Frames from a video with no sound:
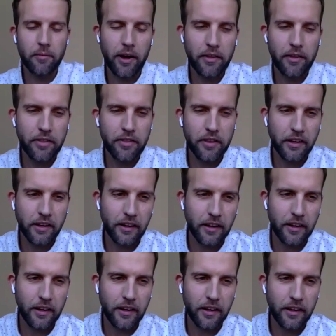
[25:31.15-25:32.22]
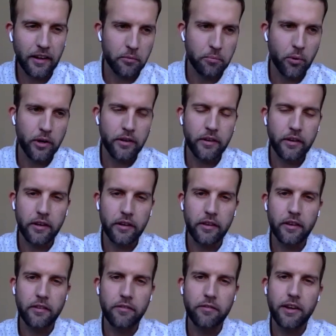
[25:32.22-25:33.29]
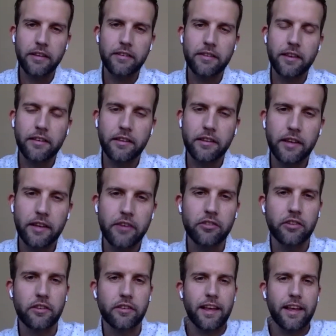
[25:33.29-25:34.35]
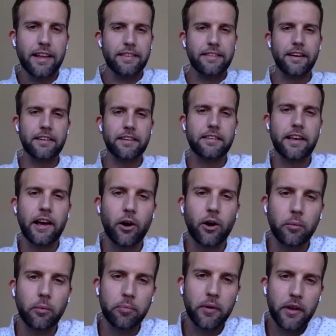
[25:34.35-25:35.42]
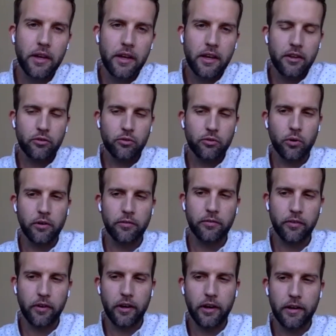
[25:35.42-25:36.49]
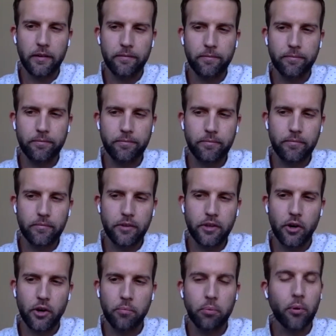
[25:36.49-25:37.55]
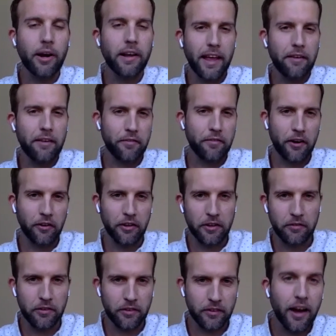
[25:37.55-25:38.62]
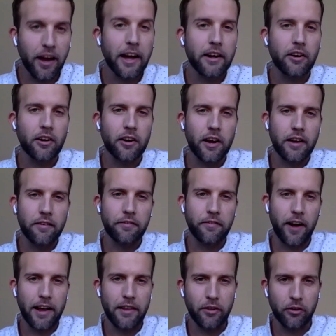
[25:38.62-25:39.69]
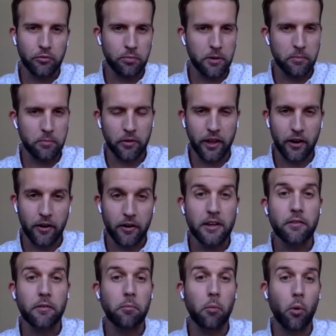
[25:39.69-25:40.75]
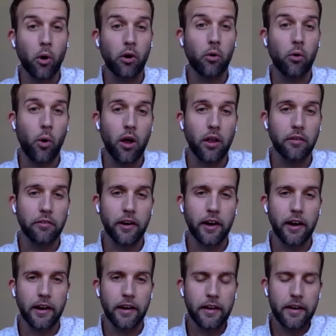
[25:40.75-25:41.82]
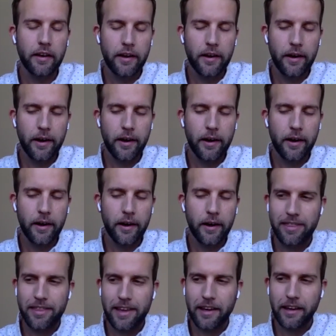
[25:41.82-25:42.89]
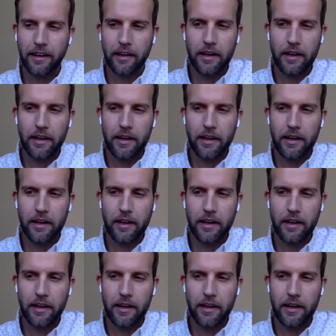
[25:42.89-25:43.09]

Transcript: I think that's a good point. The advanced designations, that does help sort of you know, bring that funnel even tighter and find those people that are even more qualified. I think